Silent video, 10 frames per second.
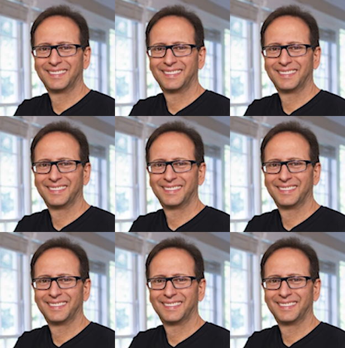
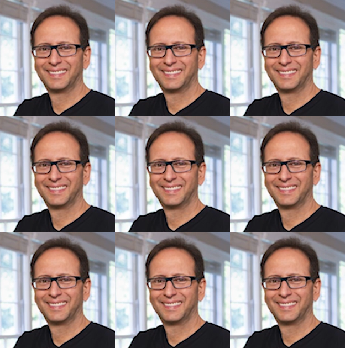
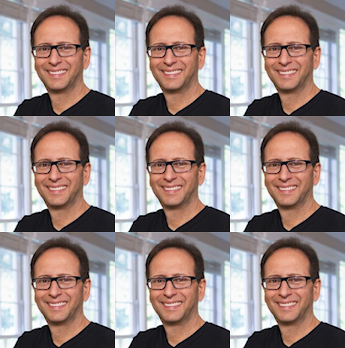
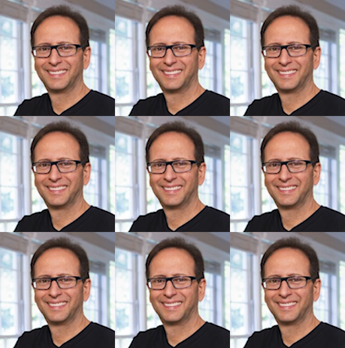
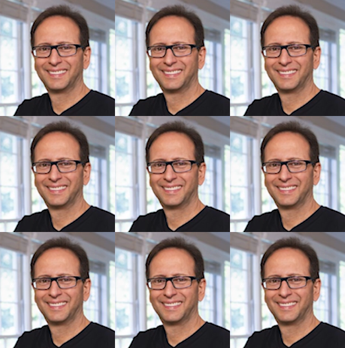This is a still picture; no speech is visible.